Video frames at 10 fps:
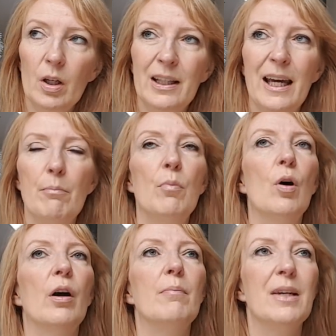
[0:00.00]
get
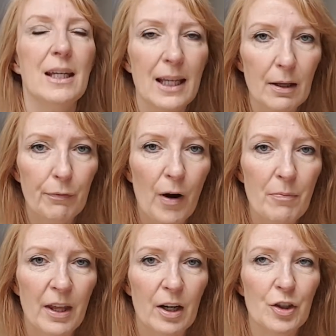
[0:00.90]
more meaning
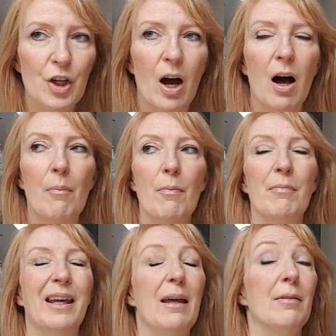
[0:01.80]
from their
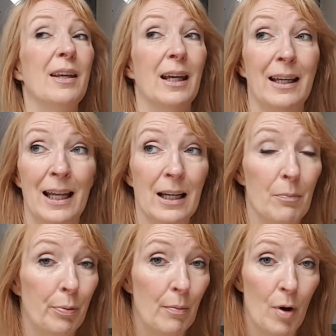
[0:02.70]
job. Get they're getting a
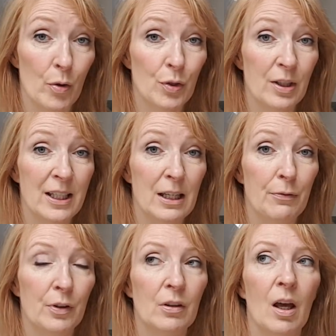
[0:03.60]
promotion
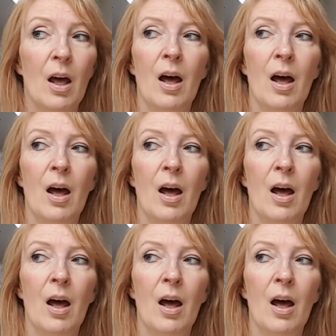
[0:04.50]
even,